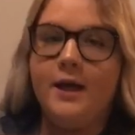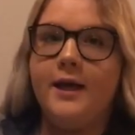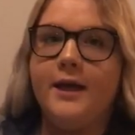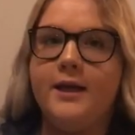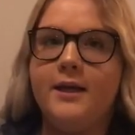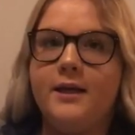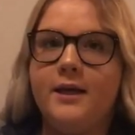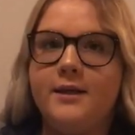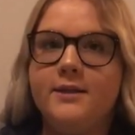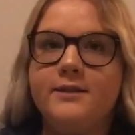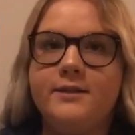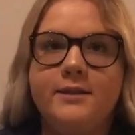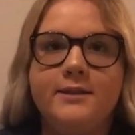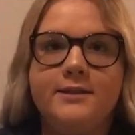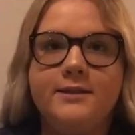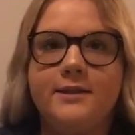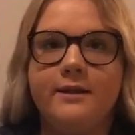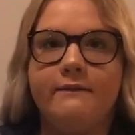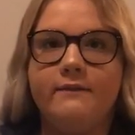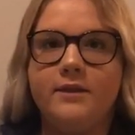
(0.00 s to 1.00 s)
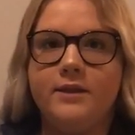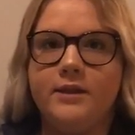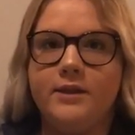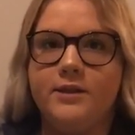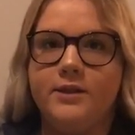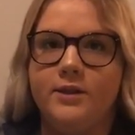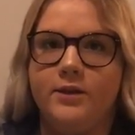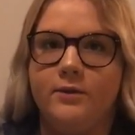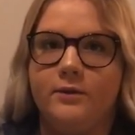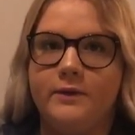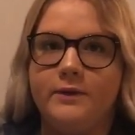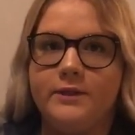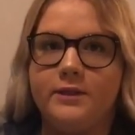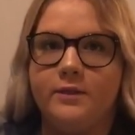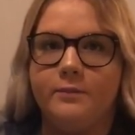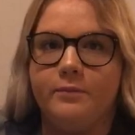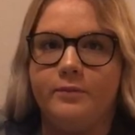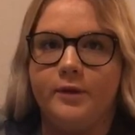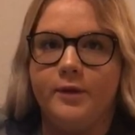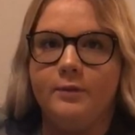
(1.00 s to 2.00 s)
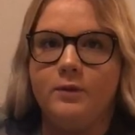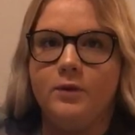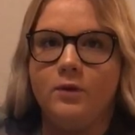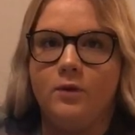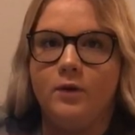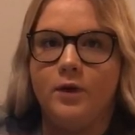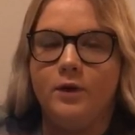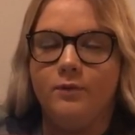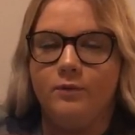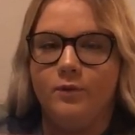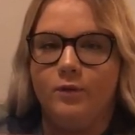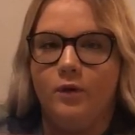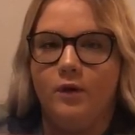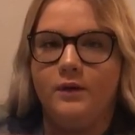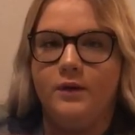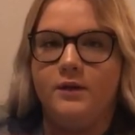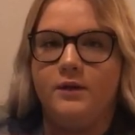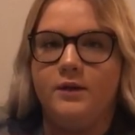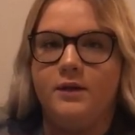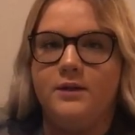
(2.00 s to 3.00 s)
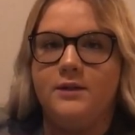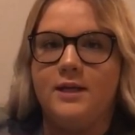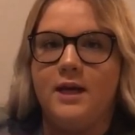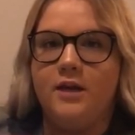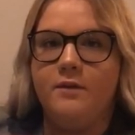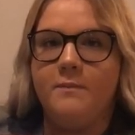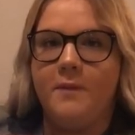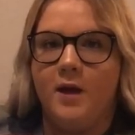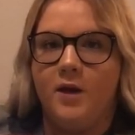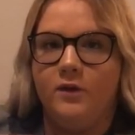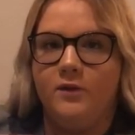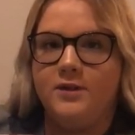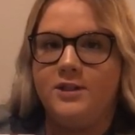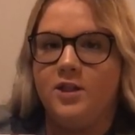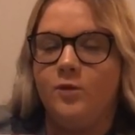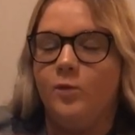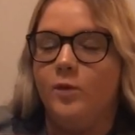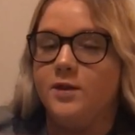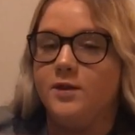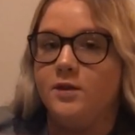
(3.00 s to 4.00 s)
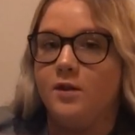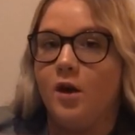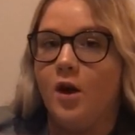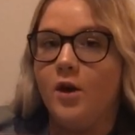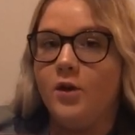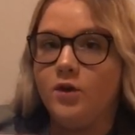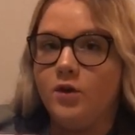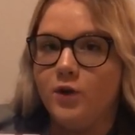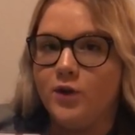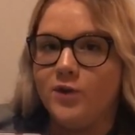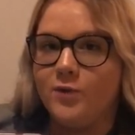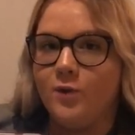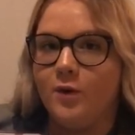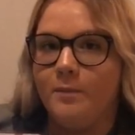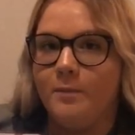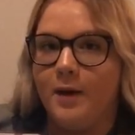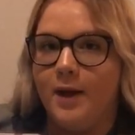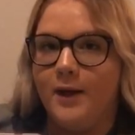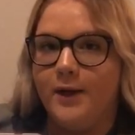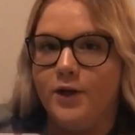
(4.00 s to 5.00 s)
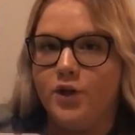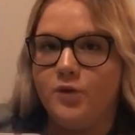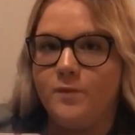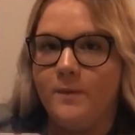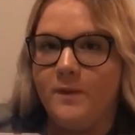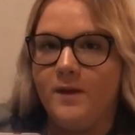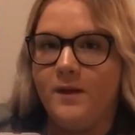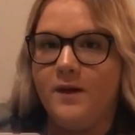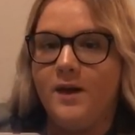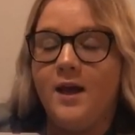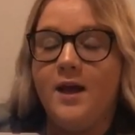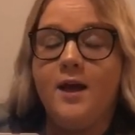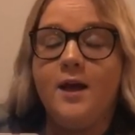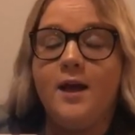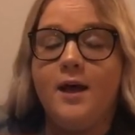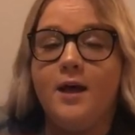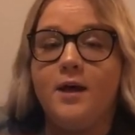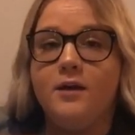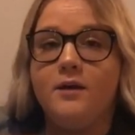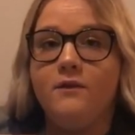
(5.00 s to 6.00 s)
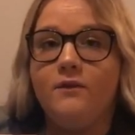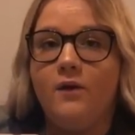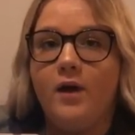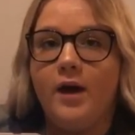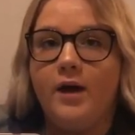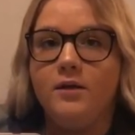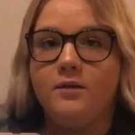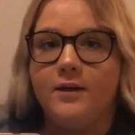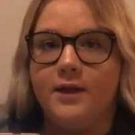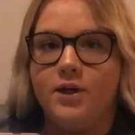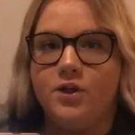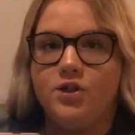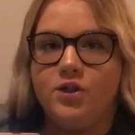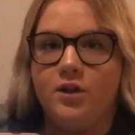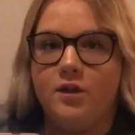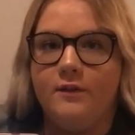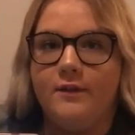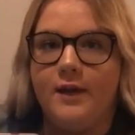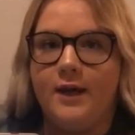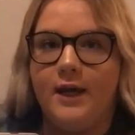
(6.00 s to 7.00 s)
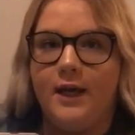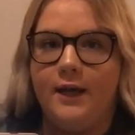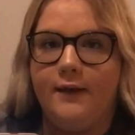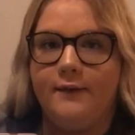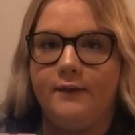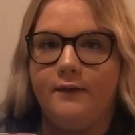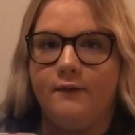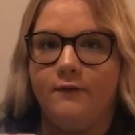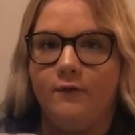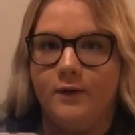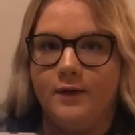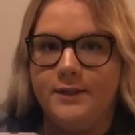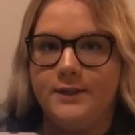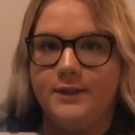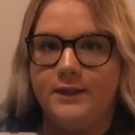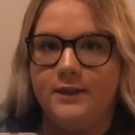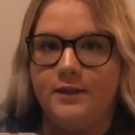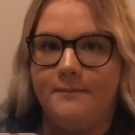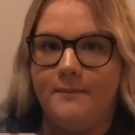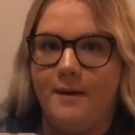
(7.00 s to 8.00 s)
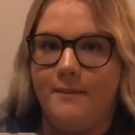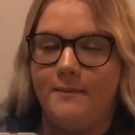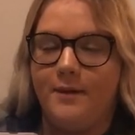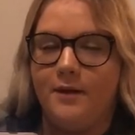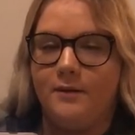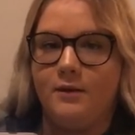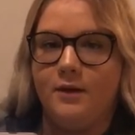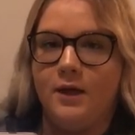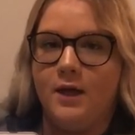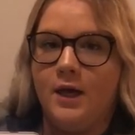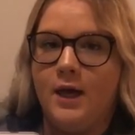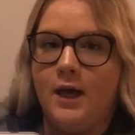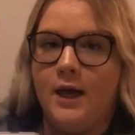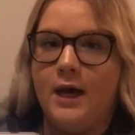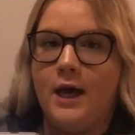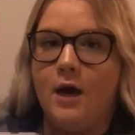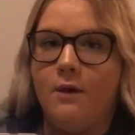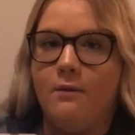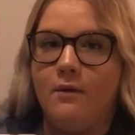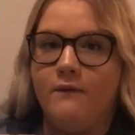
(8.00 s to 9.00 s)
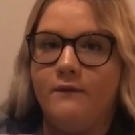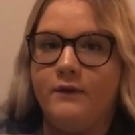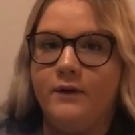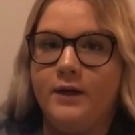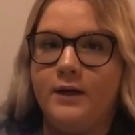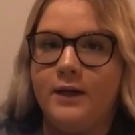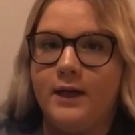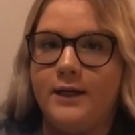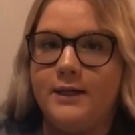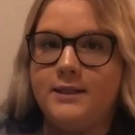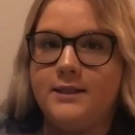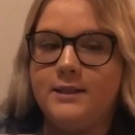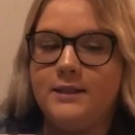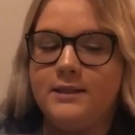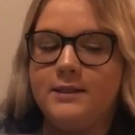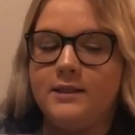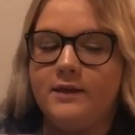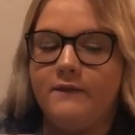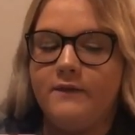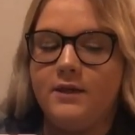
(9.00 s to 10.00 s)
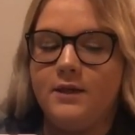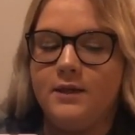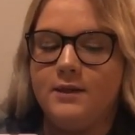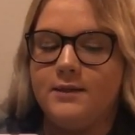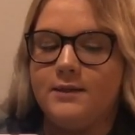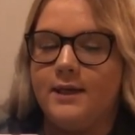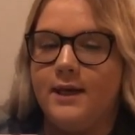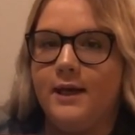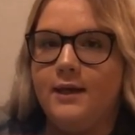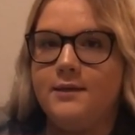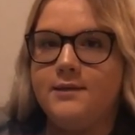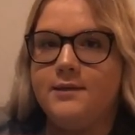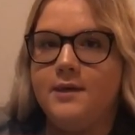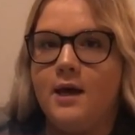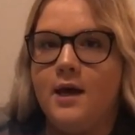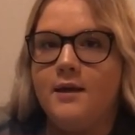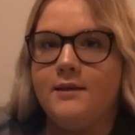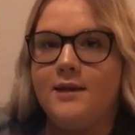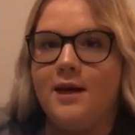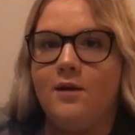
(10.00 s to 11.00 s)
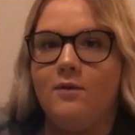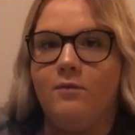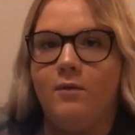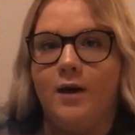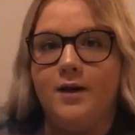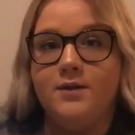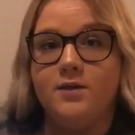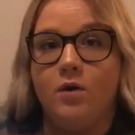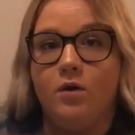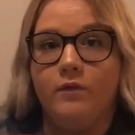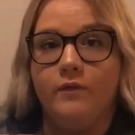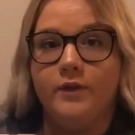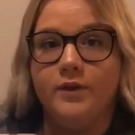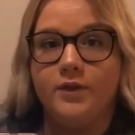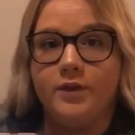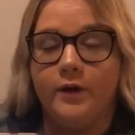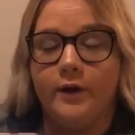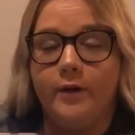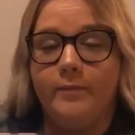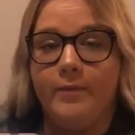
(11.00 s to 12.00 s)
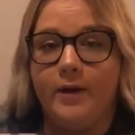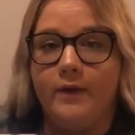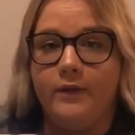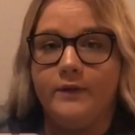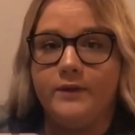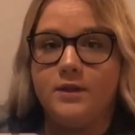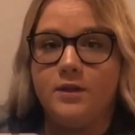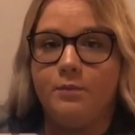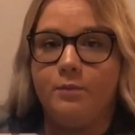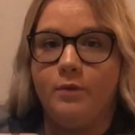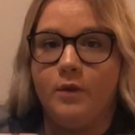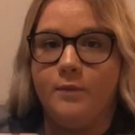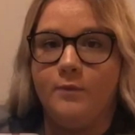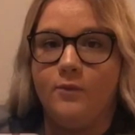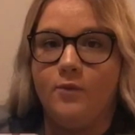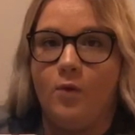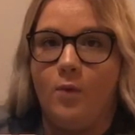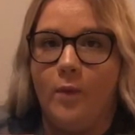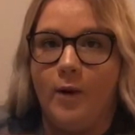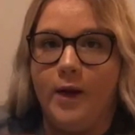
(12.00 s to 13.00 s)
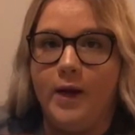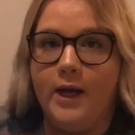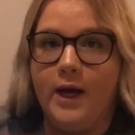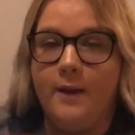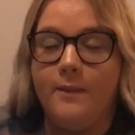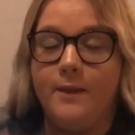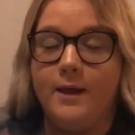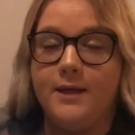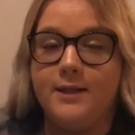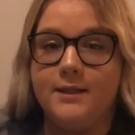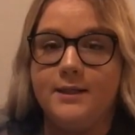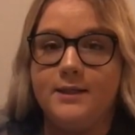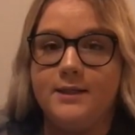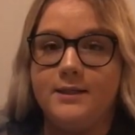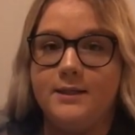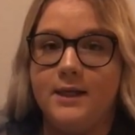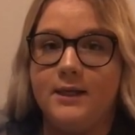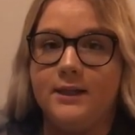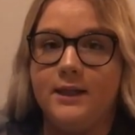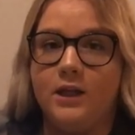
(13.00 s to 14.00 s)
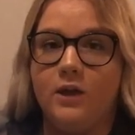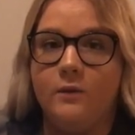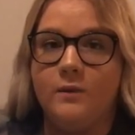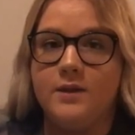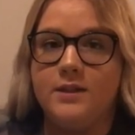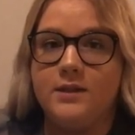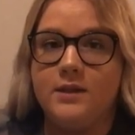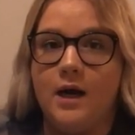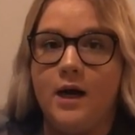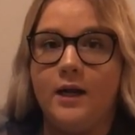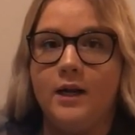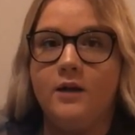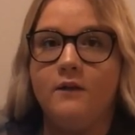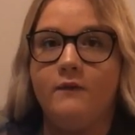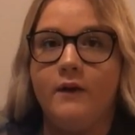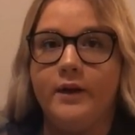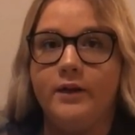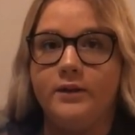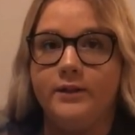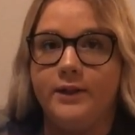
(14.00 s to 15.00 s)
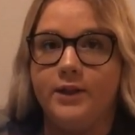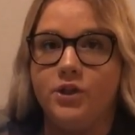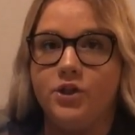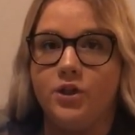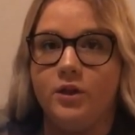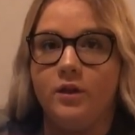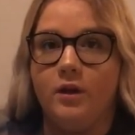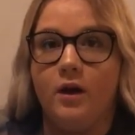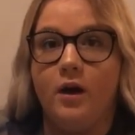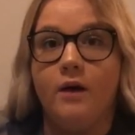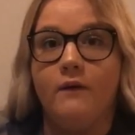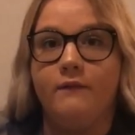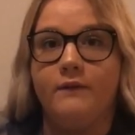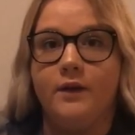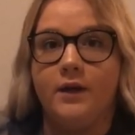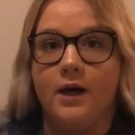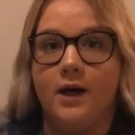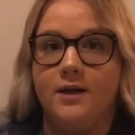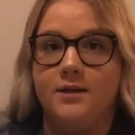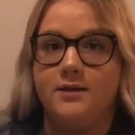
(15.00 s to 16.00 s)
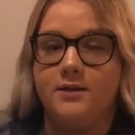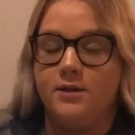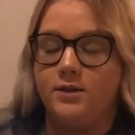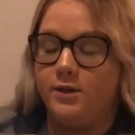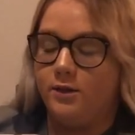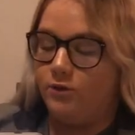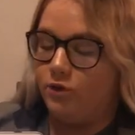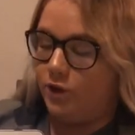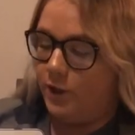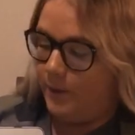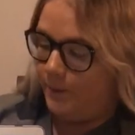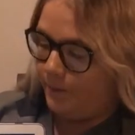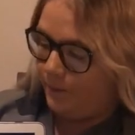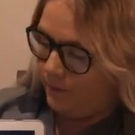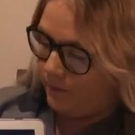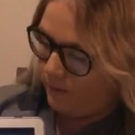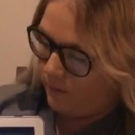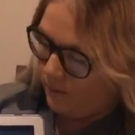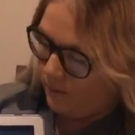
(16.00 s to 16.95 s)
In 1972, the Supreme Court ruled that the death penalty was an unusual punishment and in violation of the 8th and 14th Amendment. However, in 1976, that was overturned by the Supreme Court, and they did state that it was not in violation of the Constitution.